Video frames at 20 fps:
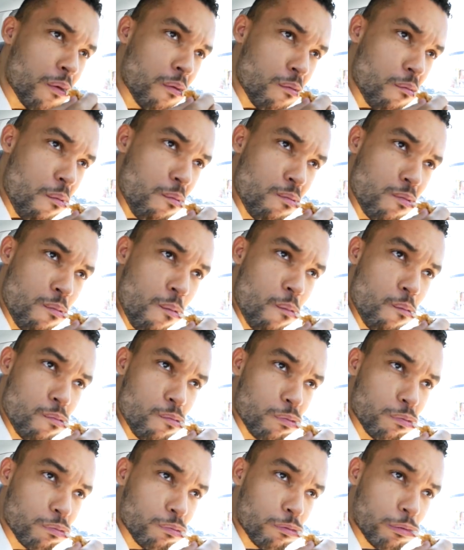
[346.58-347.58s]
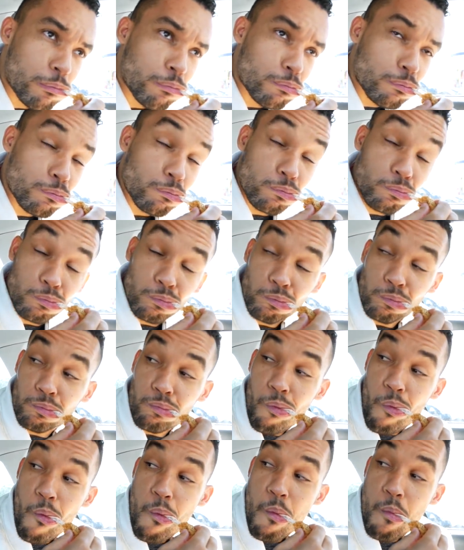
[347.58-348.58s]
By the way, can you tell people
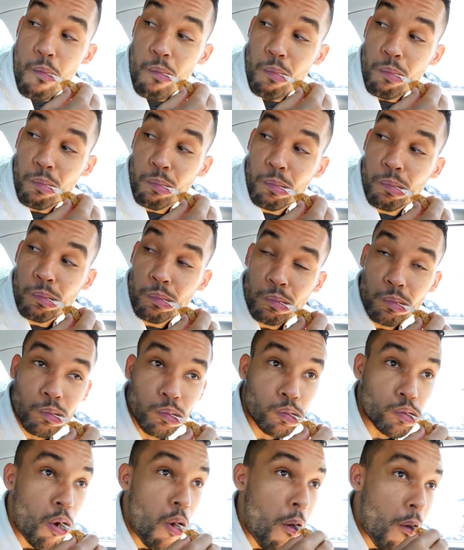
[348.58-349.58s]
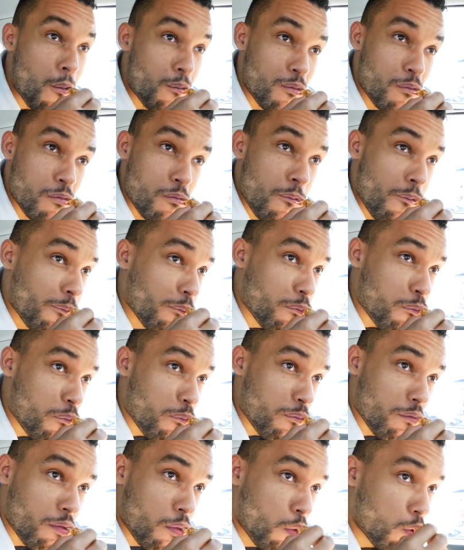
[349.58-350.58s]
in like what stage you're in now of
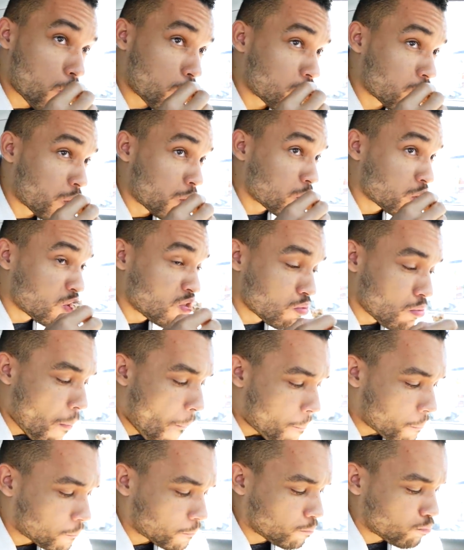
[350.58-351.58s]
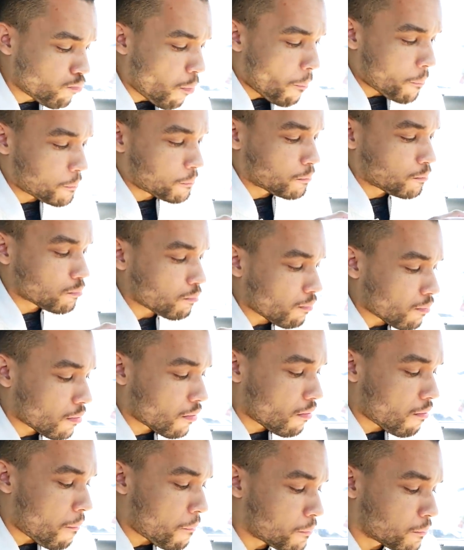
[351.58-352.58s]
fitness and what the hell you're doing?
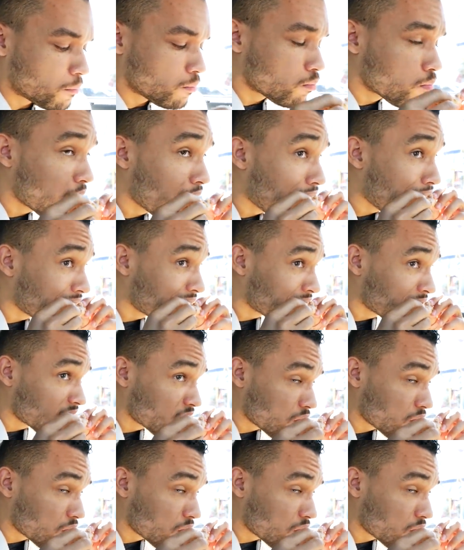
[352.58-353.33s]
Because it's kind of funny.